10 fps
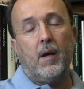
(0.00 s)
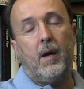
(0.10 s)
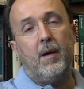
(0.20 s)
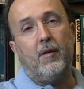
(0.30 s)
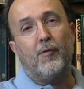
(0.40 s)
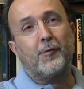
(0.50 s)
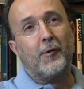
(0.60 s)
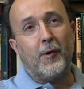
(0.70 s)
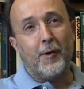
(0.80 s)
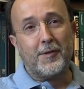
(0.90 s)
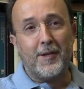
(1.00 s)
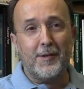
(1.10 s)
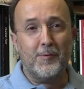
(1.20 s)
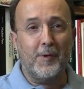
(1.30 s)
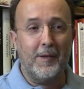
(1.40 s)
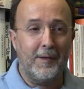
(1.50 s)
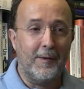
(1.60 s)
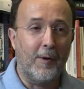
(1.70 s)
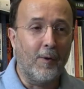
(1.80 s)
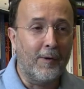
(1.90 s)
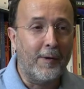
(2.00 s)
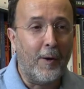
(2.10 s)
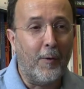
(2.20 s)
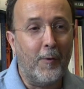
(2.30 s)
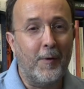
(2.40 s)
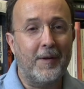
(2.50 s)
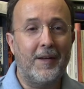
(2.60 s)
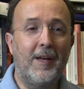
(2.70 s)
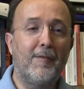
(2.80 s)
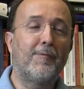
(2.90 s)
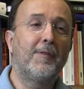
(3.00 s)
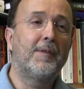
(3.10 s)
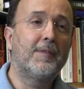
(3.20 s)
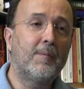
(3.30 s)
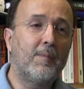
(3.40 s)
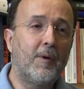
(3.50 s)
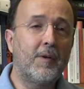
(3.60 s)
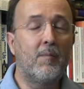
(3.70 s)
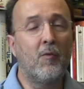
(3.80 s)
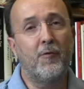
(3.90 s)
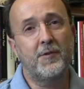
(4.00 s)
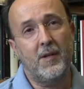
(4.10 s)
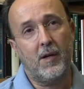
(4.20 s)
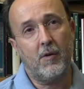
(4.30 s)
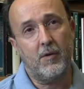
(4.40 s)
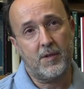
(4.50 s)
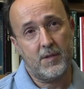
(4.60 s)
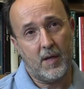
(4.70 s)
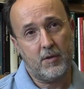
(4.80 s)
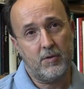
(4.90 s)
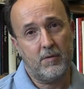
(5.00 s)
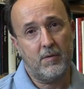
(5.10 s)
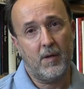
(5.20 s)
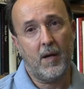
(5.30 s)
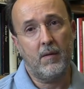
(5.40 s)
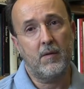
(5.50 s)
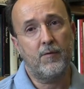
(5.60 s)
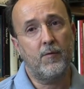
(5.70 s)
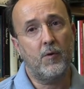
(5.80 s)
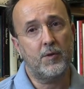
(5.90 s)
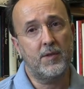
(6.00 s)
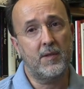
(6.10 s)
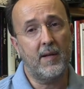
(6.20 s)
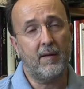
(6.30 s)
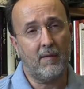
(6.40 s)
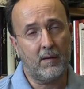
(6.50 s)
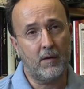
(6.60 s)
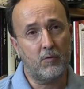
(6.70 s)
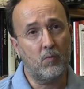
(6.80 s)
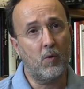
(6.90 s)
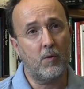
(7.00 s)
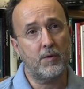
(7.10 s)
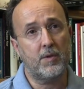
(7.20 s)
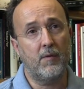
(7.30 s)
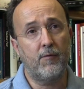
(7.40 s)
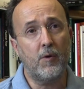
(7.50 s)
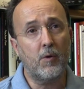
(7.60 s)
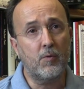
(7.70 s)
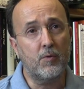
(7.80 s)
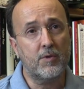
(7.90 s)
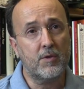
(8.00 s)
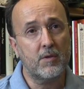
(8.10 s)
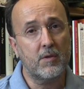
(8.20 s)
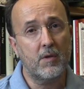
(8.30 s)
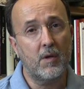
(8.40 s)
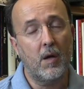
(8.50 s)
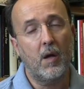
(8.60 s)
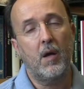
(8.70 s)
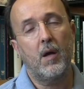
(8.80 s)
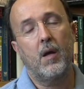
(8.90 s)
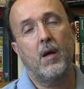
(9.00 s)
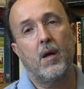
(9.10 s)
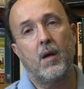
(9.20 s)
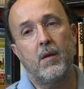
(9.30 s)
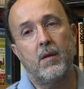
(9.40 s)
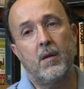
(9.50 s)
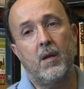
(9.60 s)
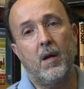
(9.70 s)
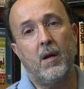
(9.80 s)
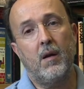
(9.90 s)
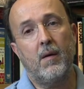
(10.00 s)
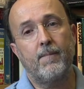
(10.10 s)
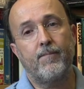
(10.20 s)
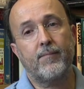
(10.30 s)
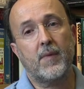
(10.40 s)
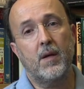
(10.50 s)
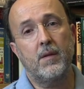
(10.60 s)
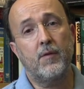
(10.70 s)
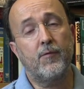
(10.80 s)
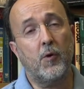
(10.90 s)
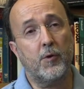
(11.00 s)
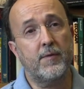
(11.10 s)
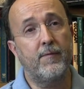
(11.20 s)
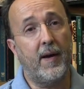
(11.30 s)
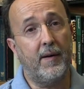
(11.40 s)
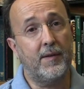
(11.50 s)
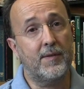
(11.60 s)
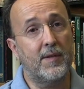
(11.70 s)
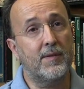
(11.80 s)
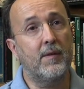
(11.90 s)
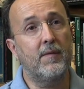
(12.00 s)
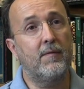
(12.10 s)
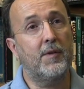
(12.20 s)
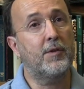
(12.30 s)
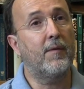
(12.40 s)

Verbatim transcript: And of course, as we all know, if the body moves in a conic section and the force is directed towards a focus, then the force varies as the inverse